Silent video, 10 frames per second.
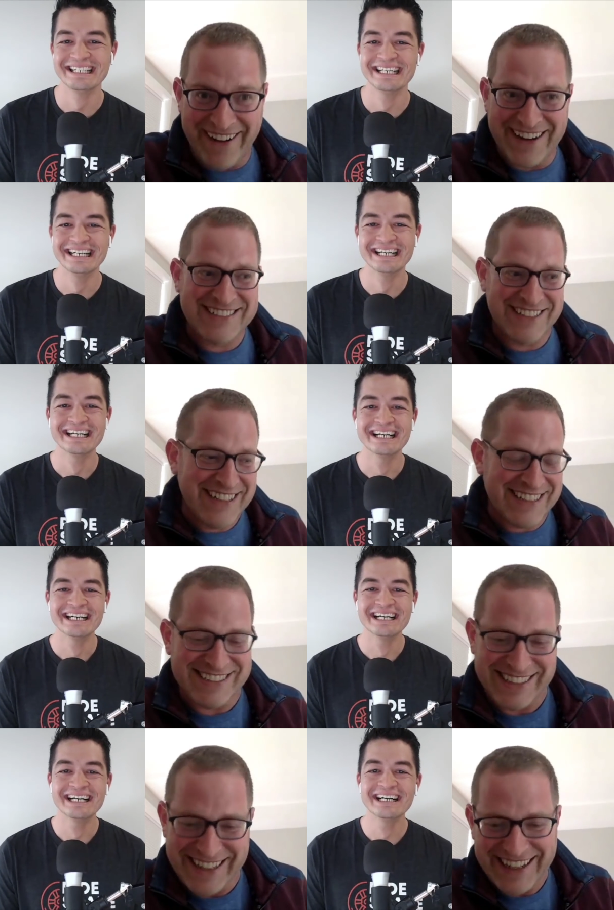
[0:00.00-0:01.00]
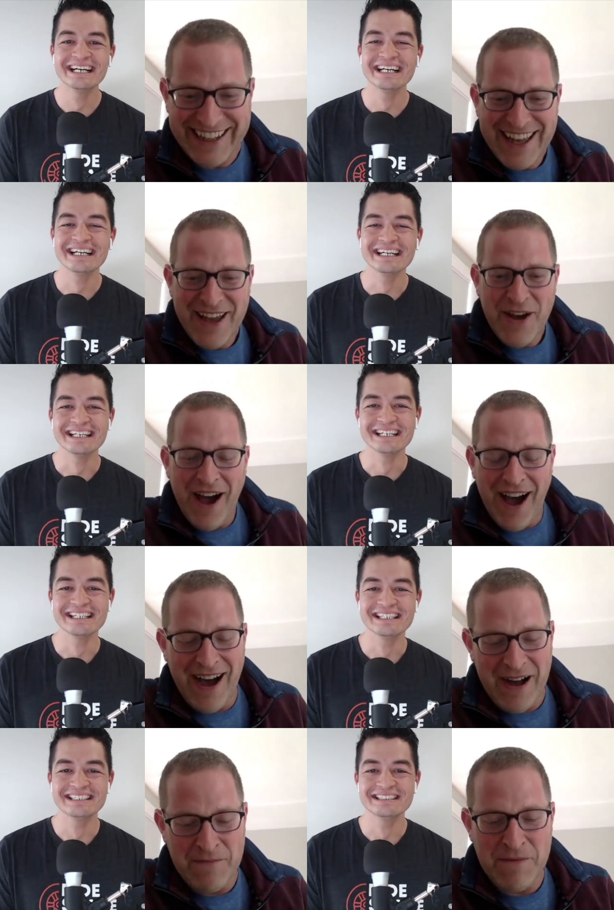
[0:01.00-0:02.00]
Speaker 1: right? Seriously.
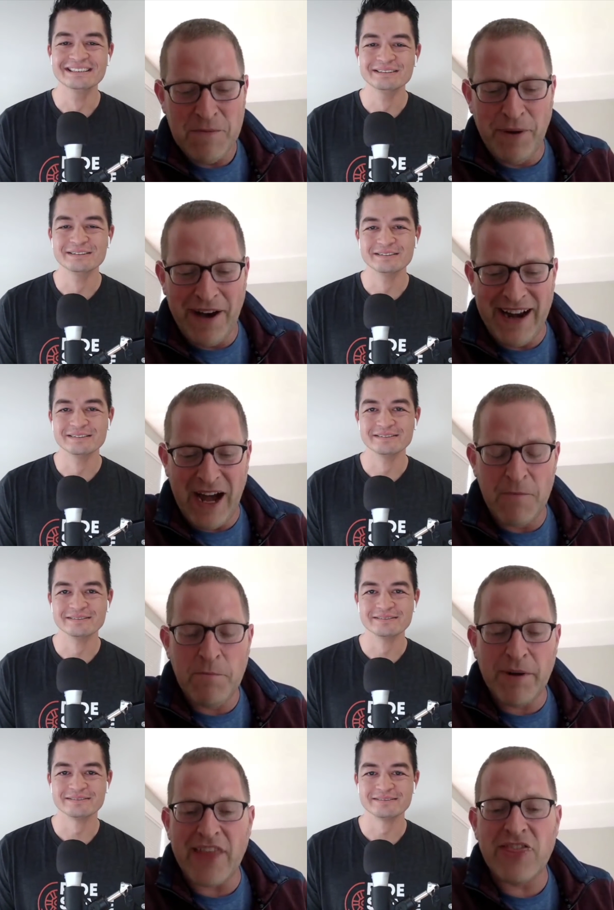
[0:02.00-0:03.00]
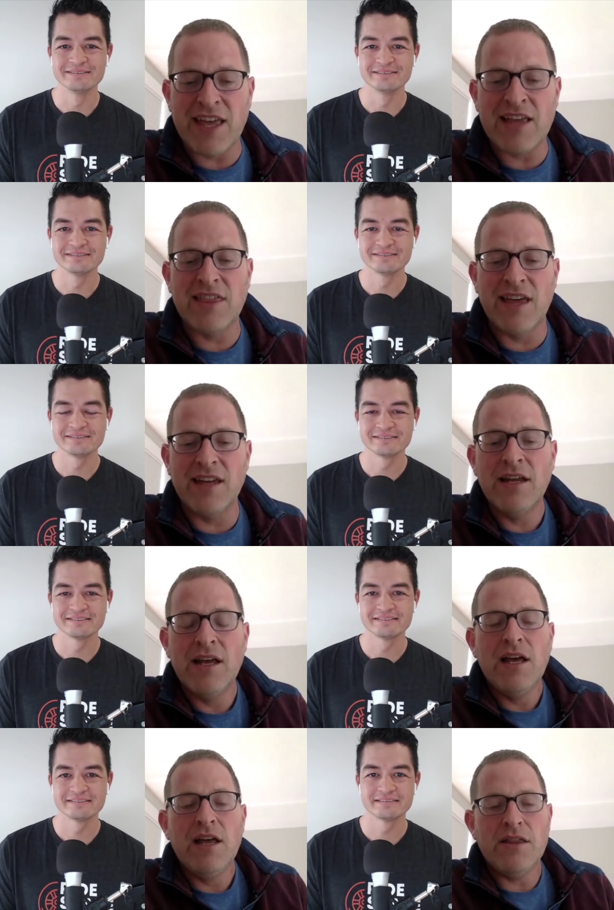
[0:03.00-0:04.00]
Um, but uh, but I think that
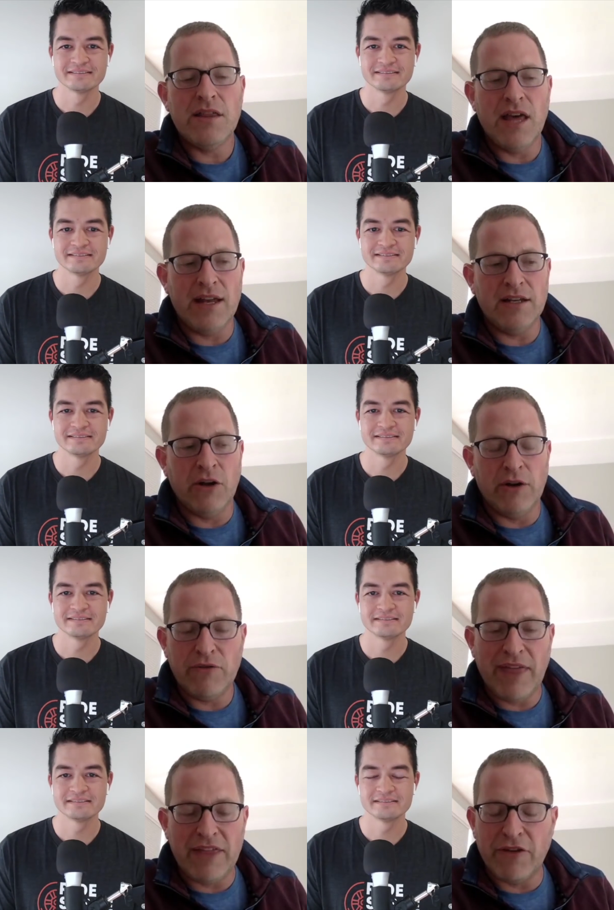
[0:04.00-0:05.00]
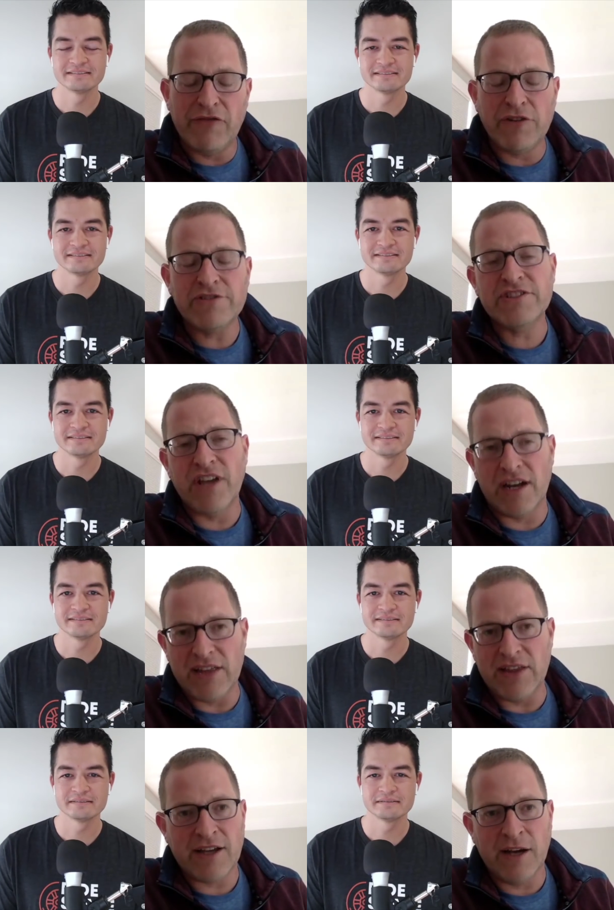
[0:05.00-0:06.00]
that you know that the first study
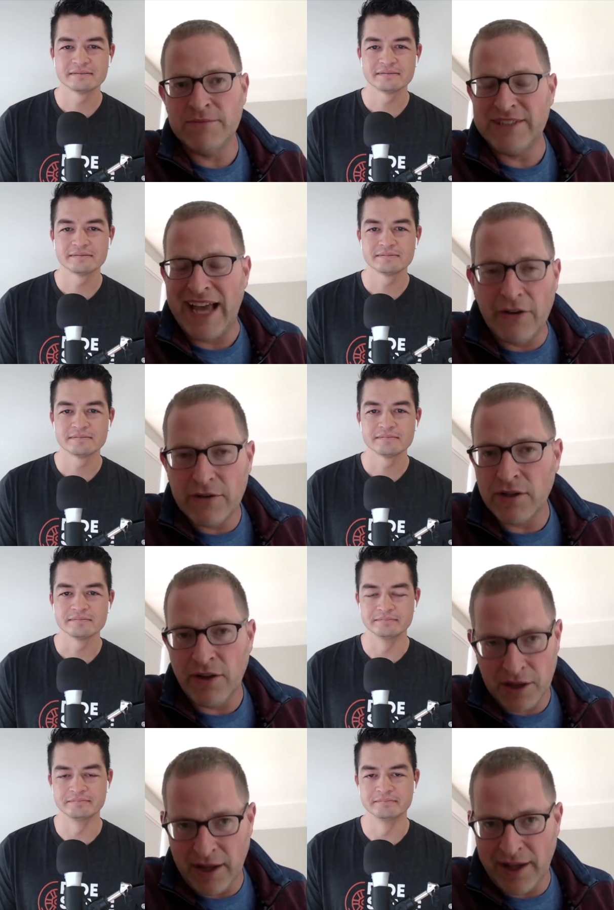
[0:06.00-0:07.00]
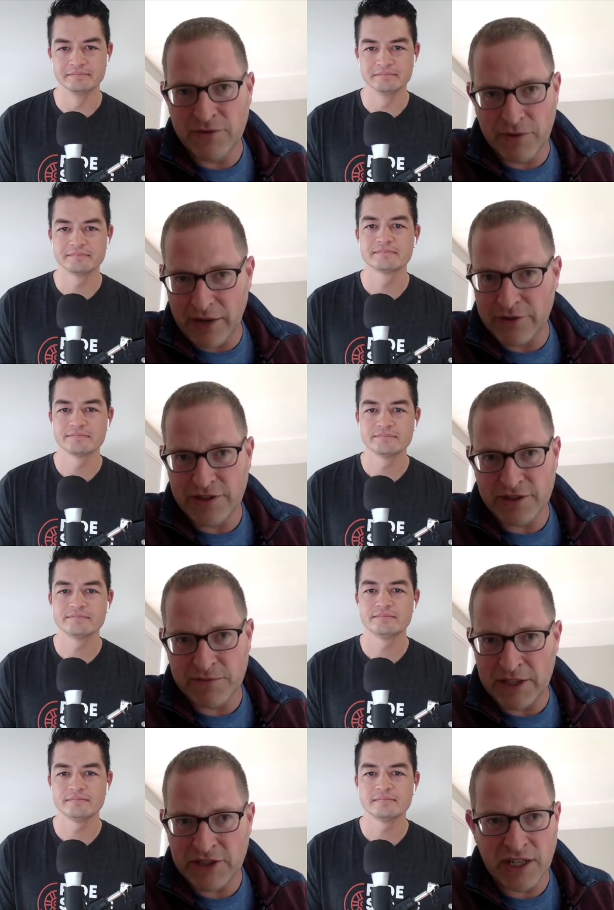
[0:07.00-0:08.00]
that comes out along the lines mm-hmm. of just
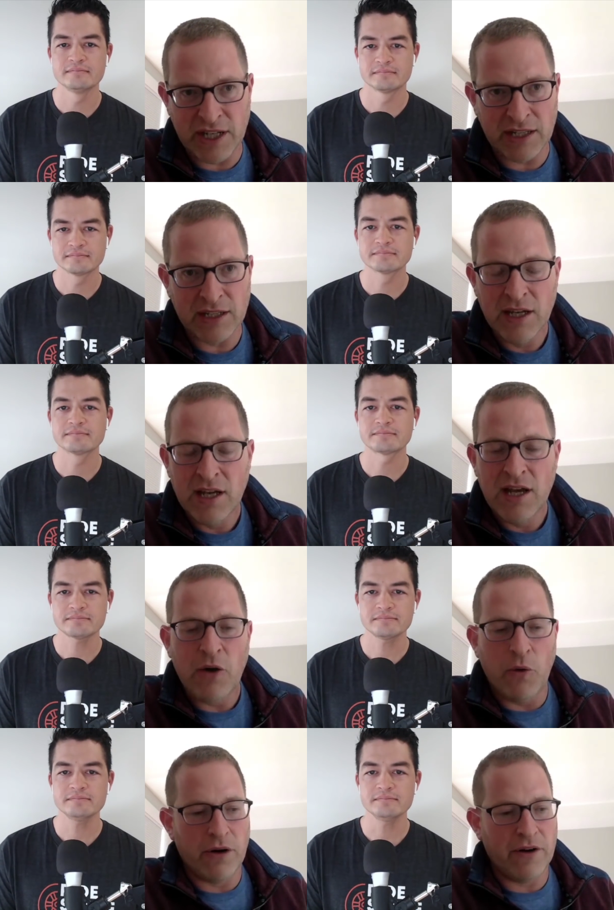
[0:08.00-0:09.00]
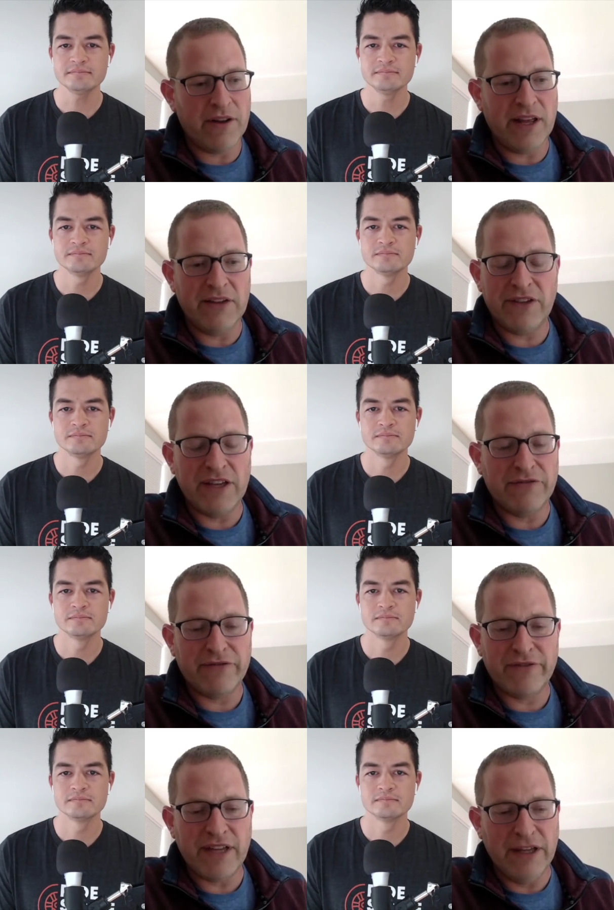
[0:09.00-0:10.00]
mentioning or if if
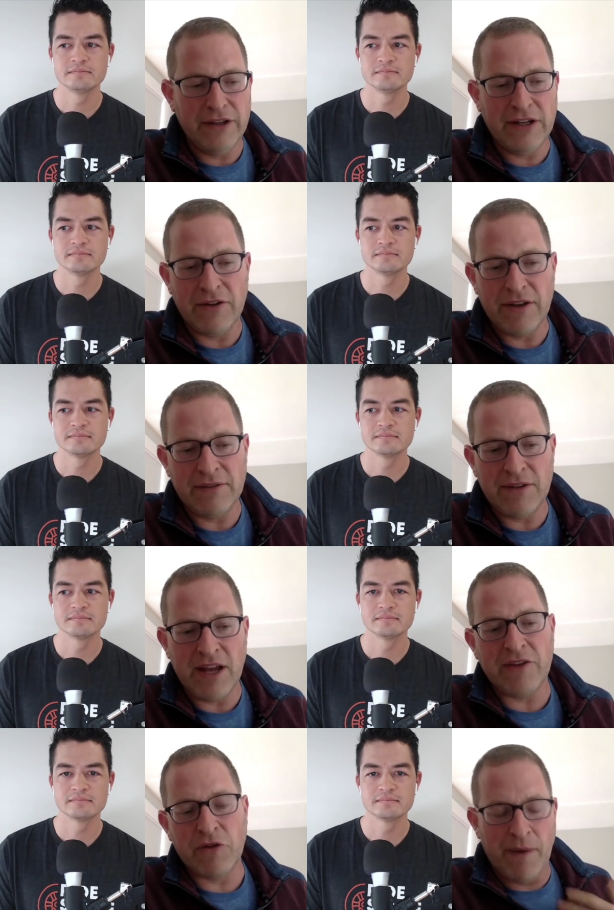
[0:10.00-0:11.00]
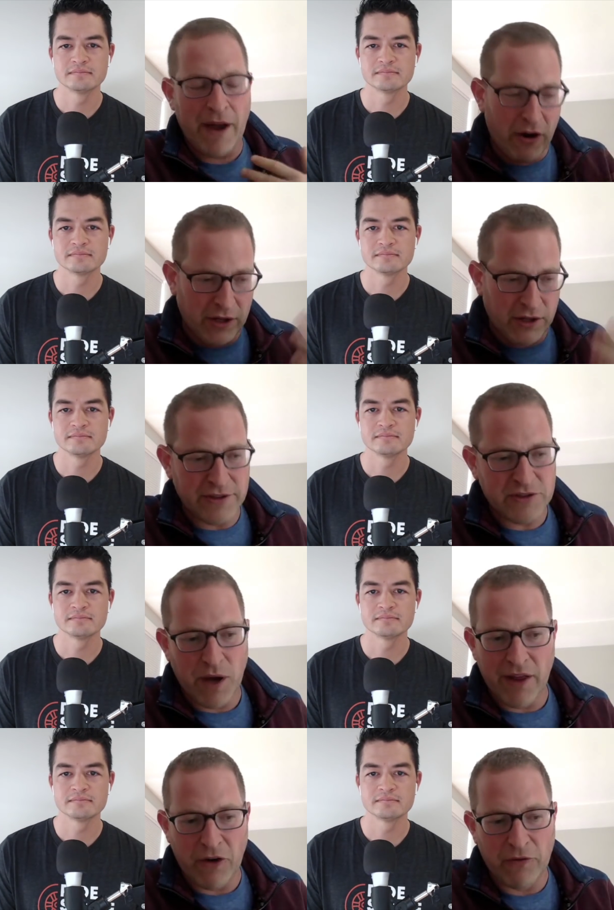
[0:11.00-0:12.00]
uh, you know, and I think with my article as
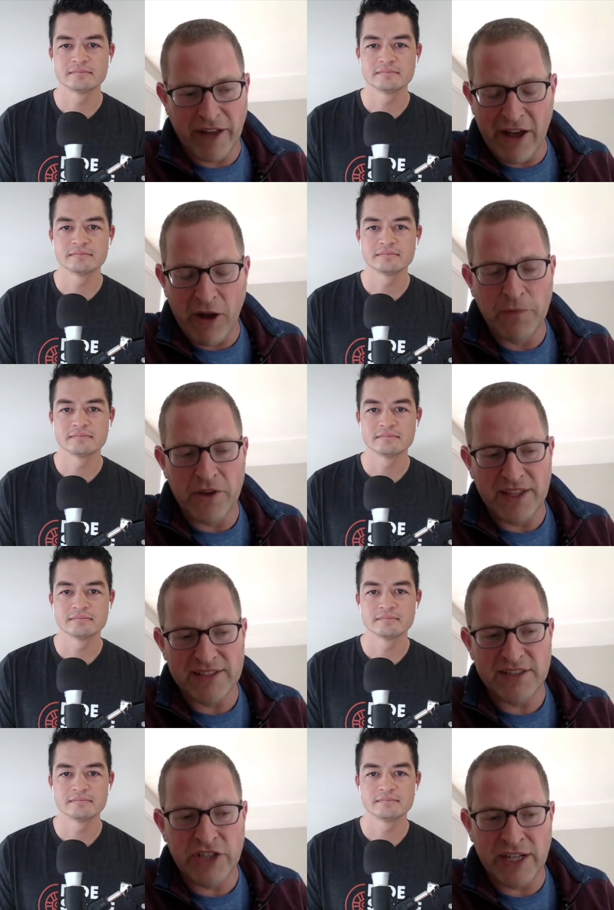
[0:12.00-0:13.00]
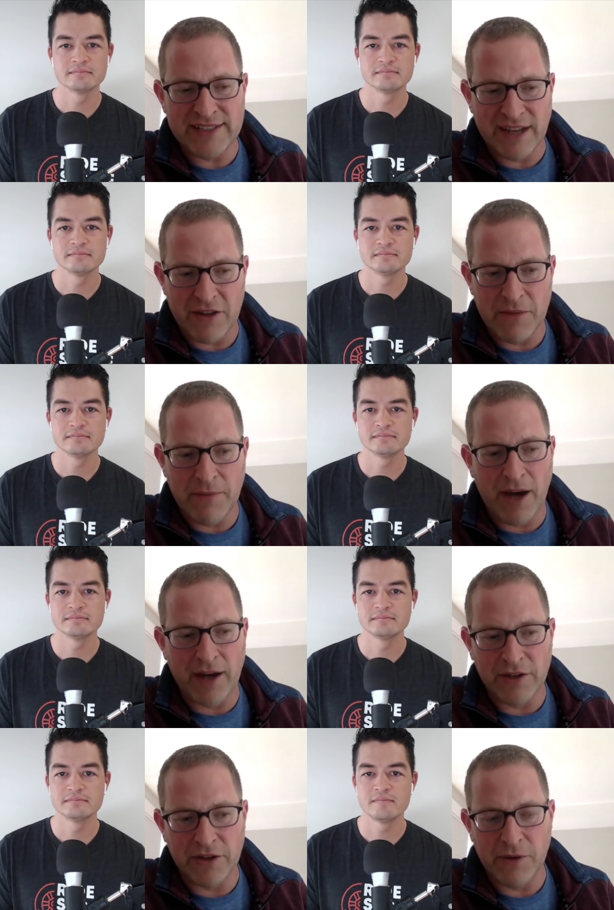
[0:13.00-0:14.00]
well, hopefully I help with this. The genie's out of the bottle
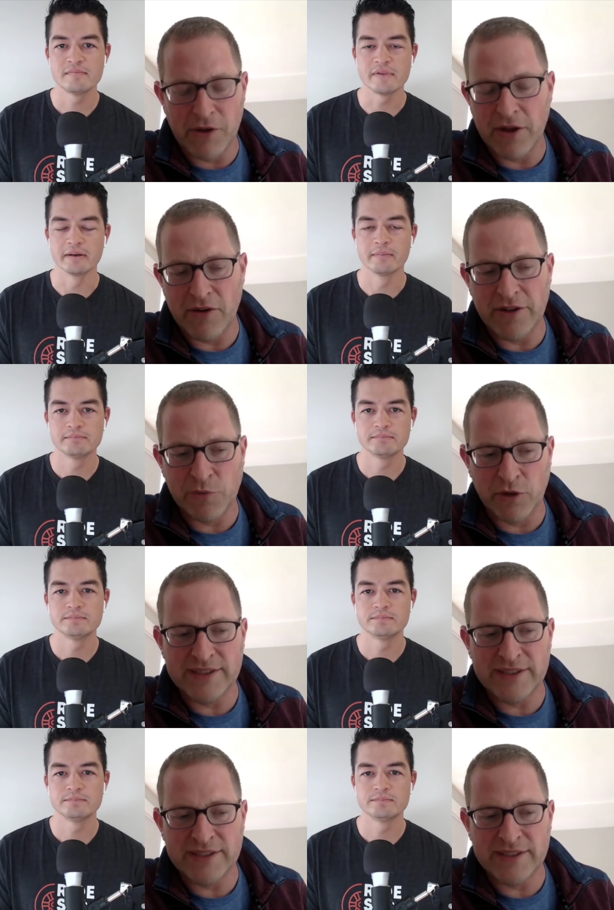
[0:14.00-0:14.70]
a little bit. Yeah. There's more